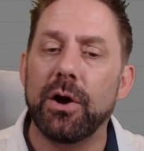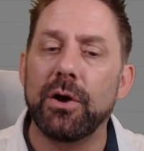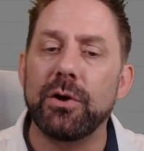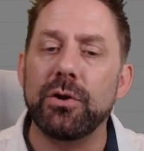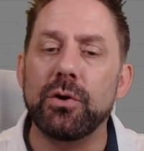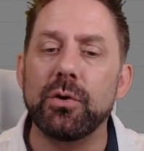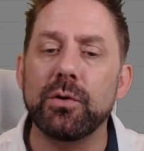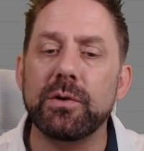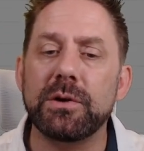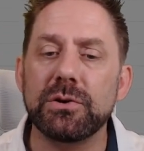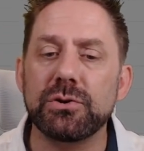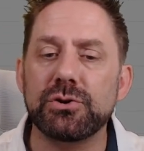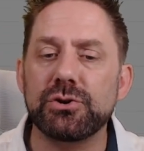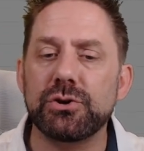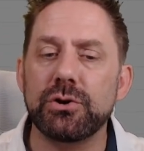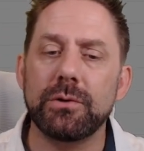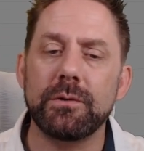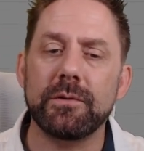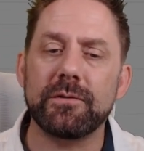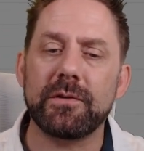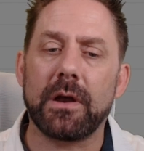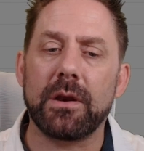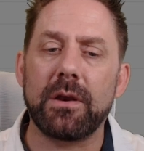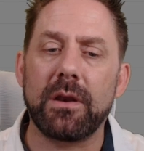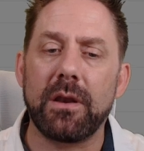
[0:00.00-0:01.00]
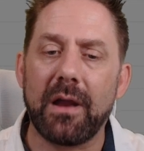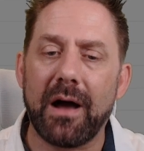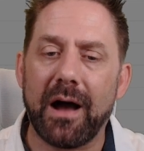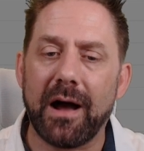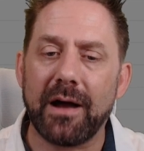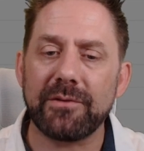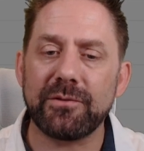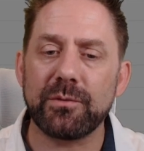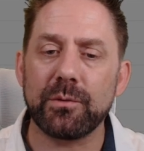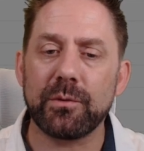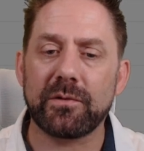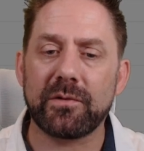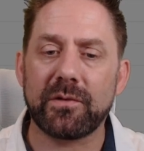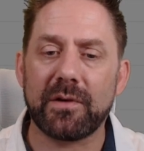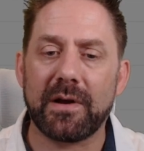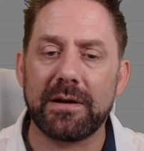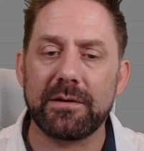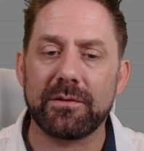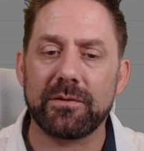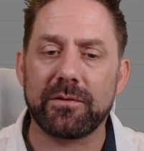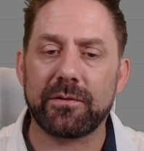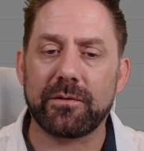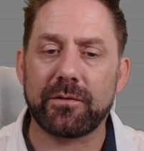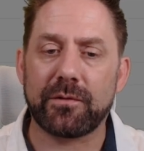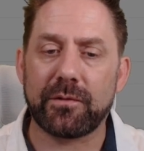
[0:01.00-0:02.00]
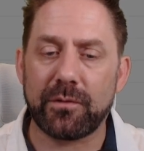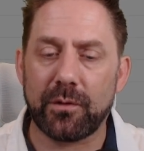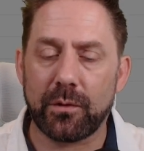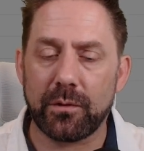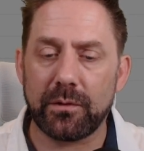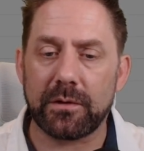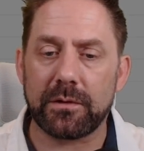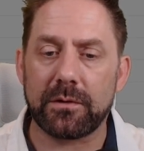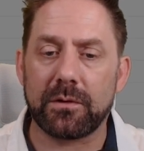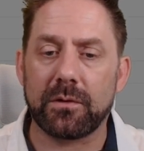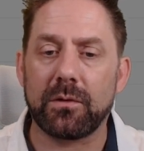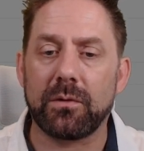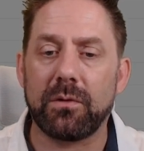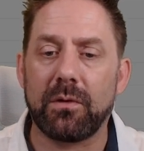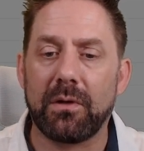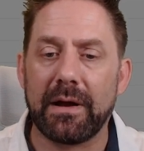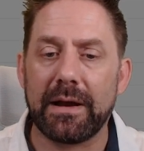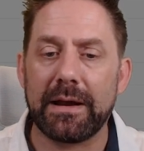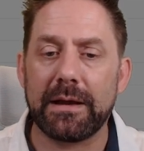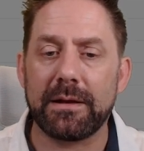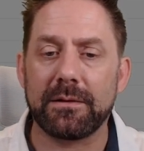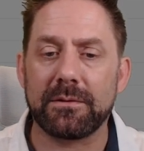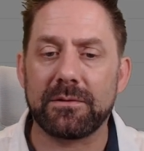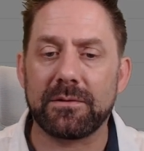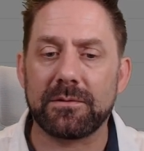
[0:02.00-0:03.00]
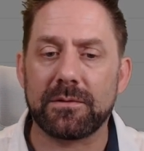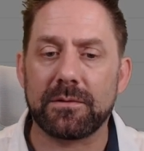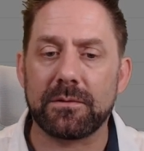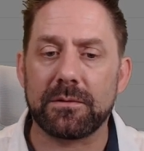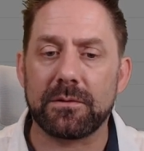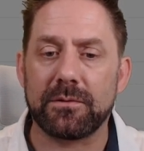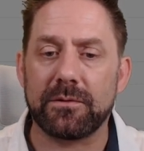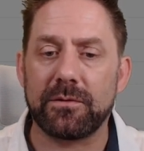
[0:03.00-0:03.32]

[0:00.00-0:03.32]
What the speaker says: you can choose not to assign certain clients